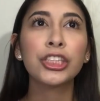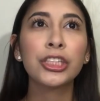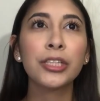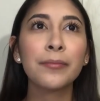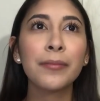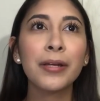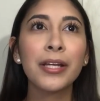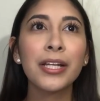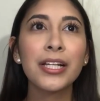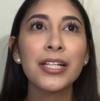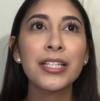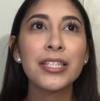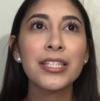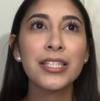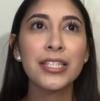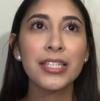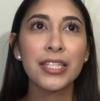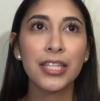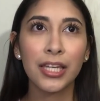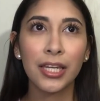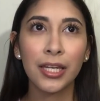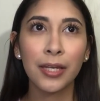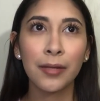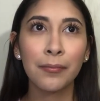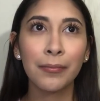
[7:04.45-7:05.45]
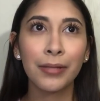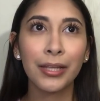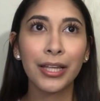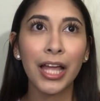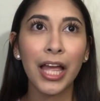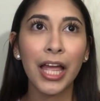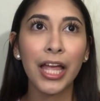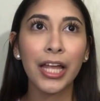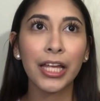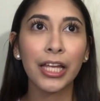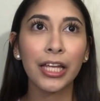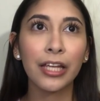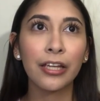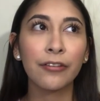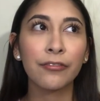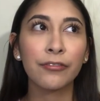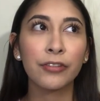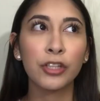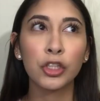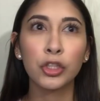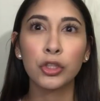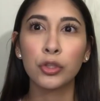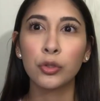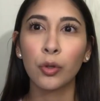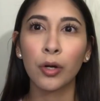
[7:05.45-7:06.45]
She made it seem like
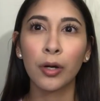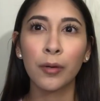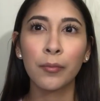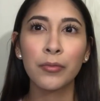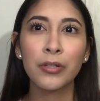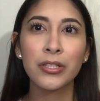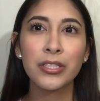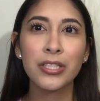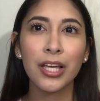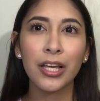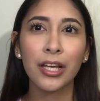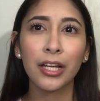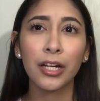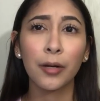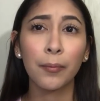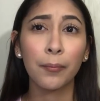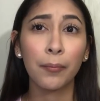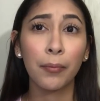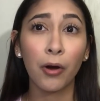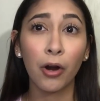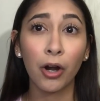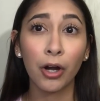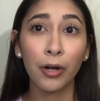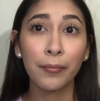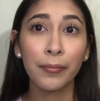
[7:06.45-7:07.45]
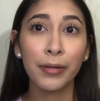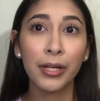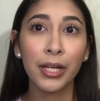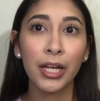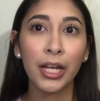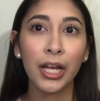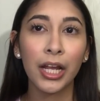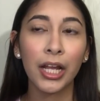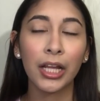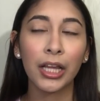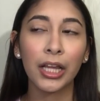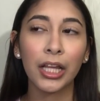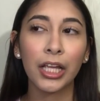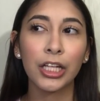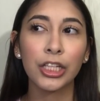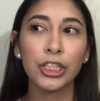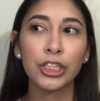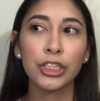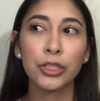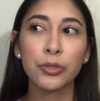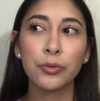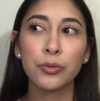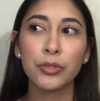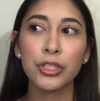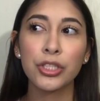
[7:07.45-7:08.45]
if the dorm was like an apartment and like
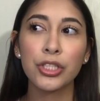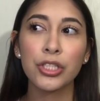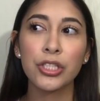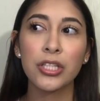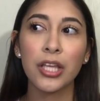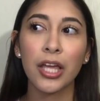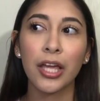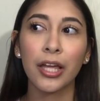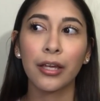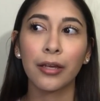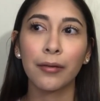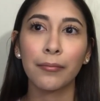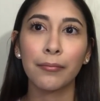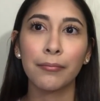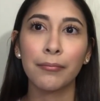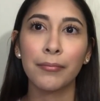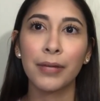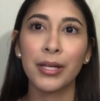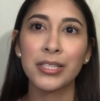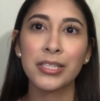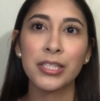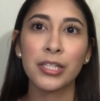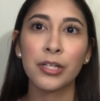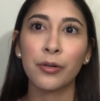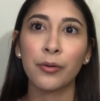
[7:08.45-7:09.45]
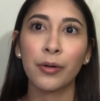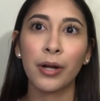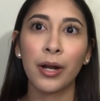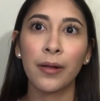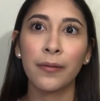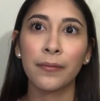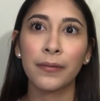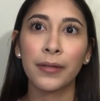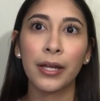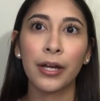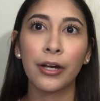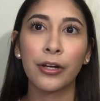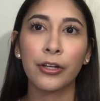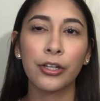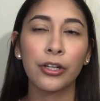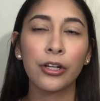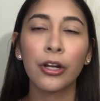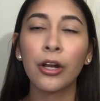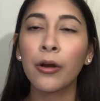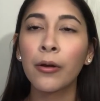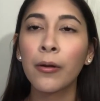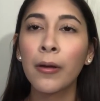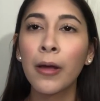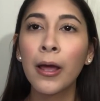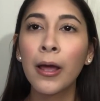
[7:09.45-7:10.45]
she was just like messing around there, you
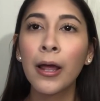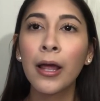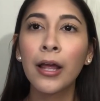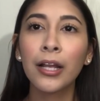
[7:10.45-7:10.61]
know,